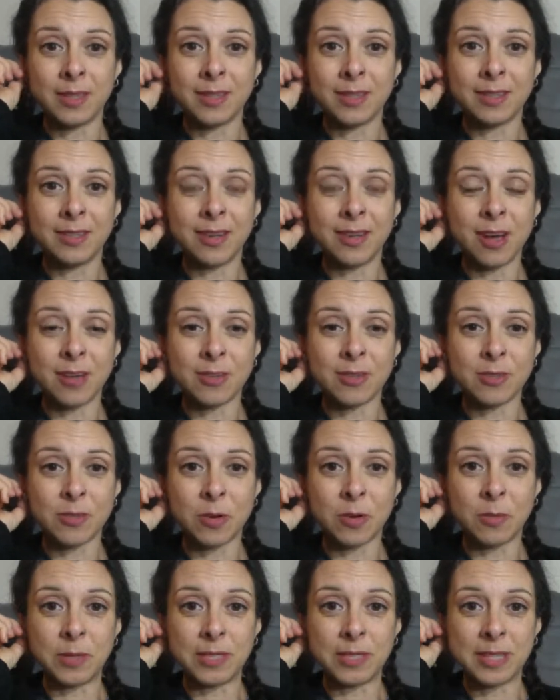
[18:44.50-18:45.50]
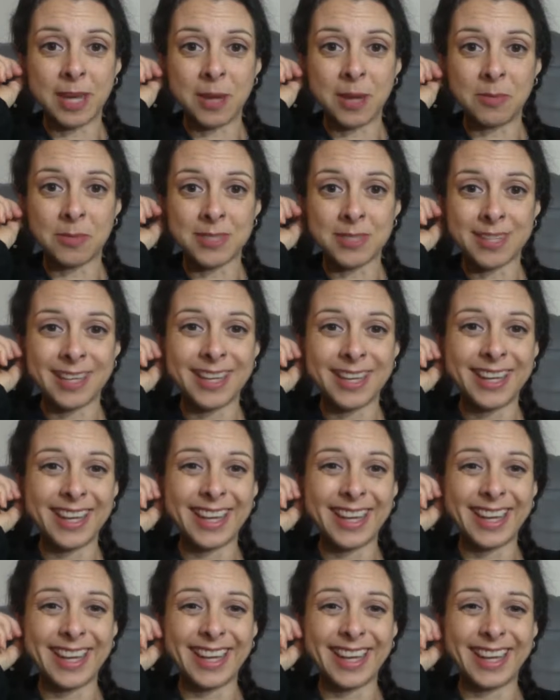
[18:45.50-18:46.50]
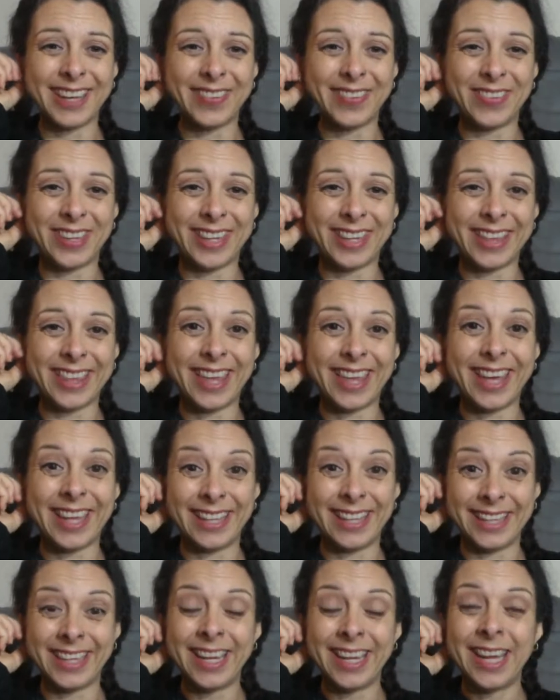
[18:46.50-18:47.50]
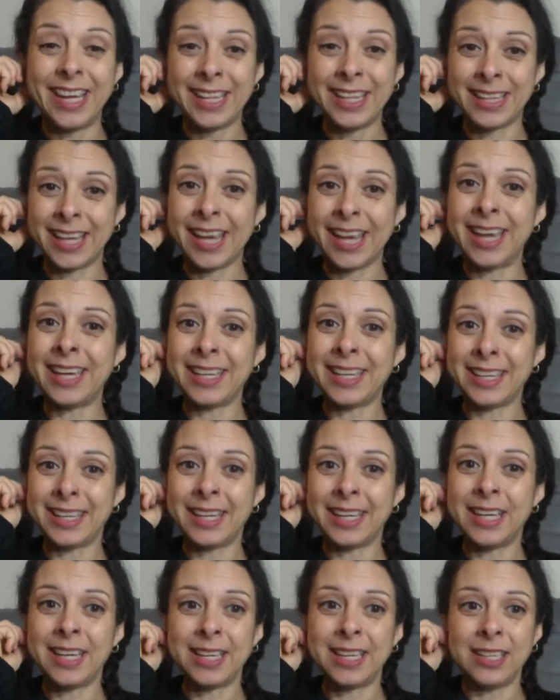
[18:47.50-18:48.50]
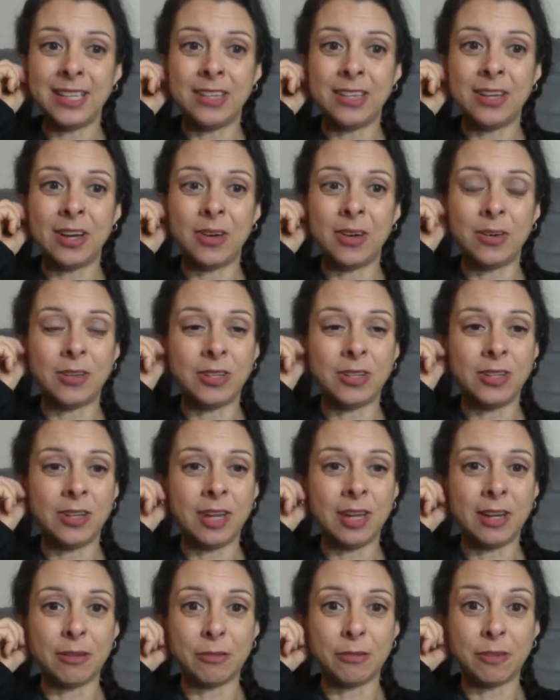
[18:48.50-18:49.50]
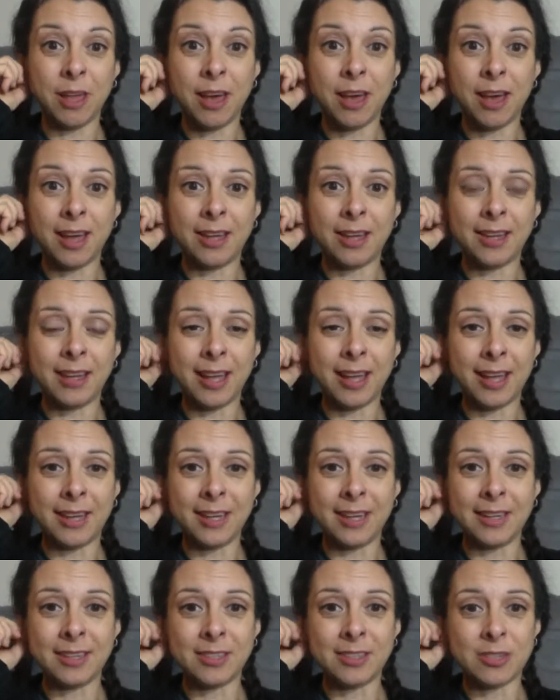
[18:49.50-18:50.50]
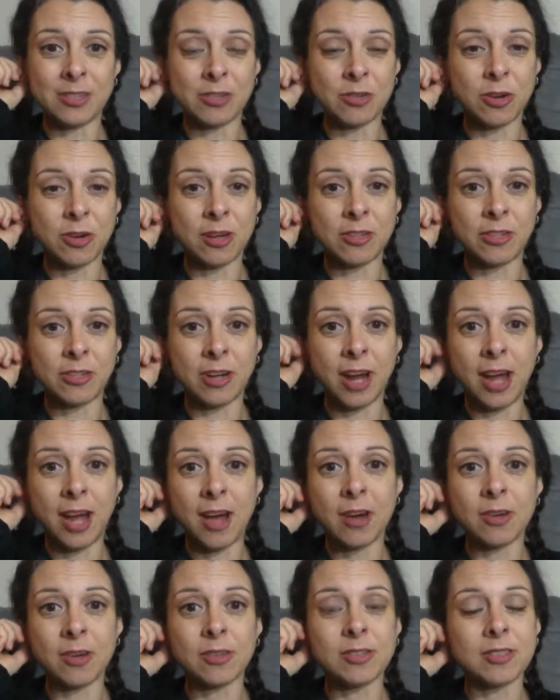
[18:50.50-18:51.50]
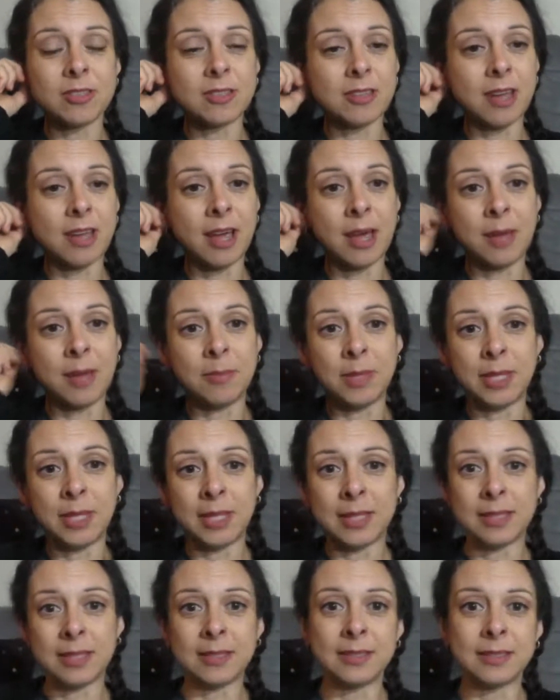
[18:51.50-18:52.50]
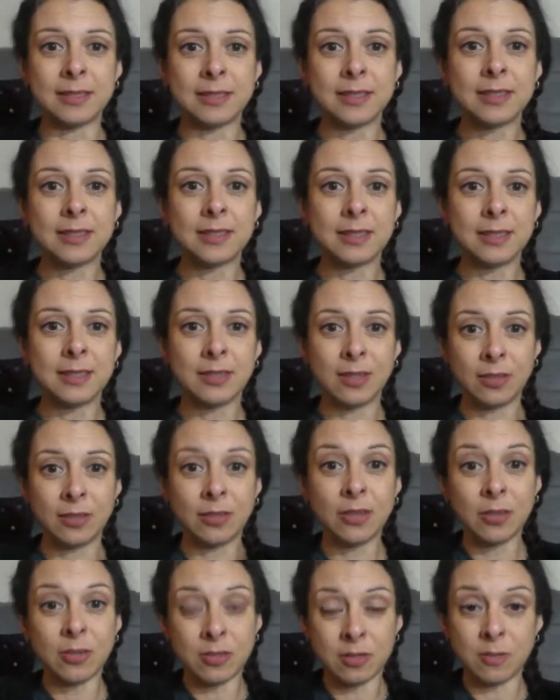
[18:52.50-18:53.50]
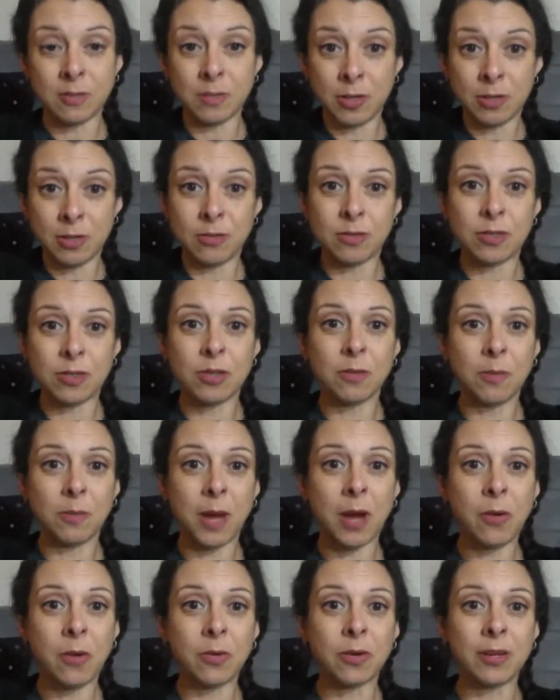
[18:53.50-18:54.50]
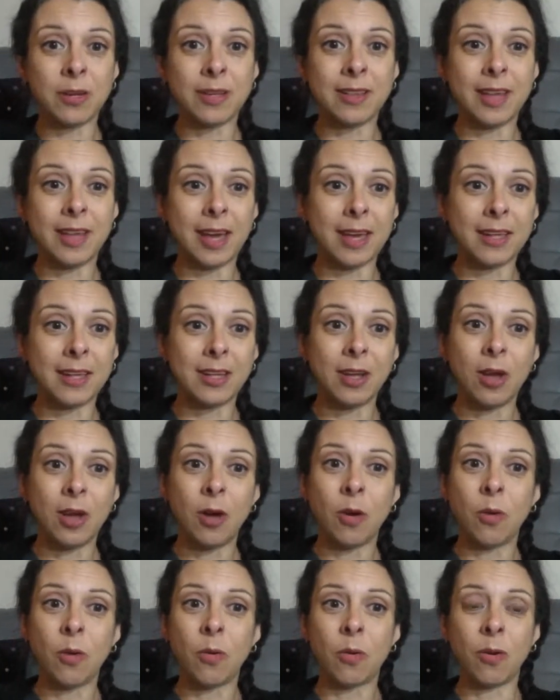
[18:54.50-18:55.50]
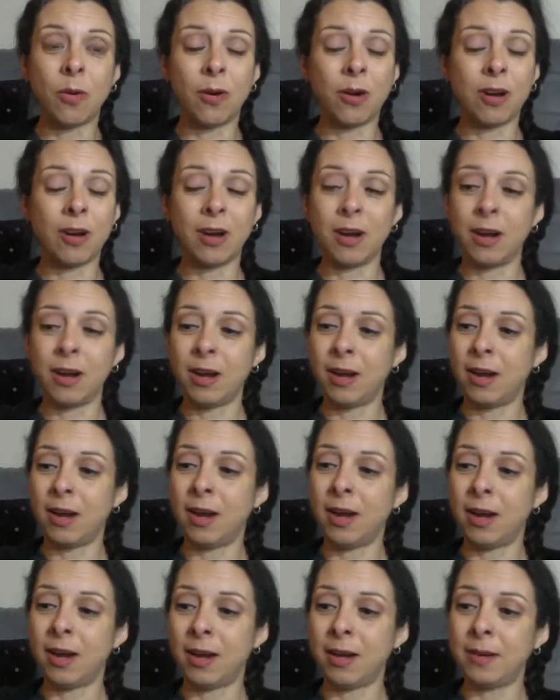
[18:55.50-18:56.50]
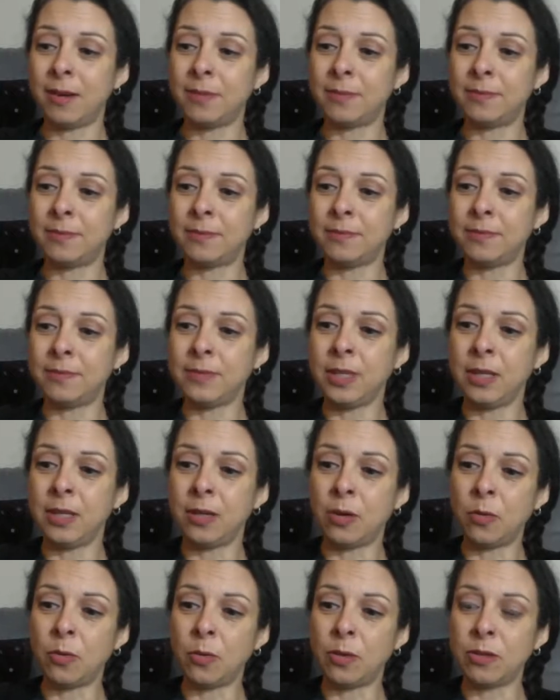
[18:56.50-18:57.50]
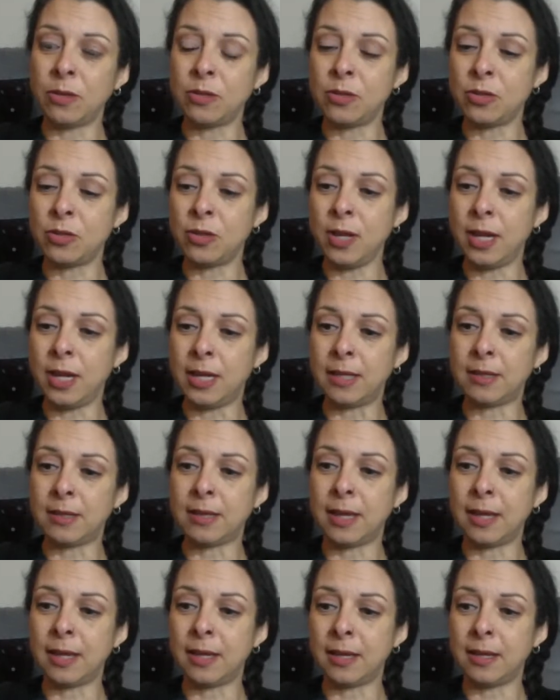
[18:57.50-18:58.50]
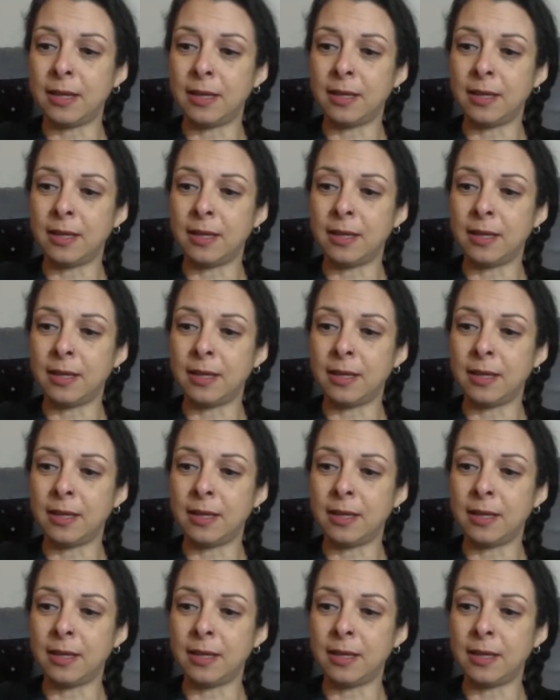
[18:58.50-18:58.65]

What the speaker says: non-stormy times. But then, like, you get a flood and it destroys your house. I mean, there's some huge power in that. Or with a tree, like,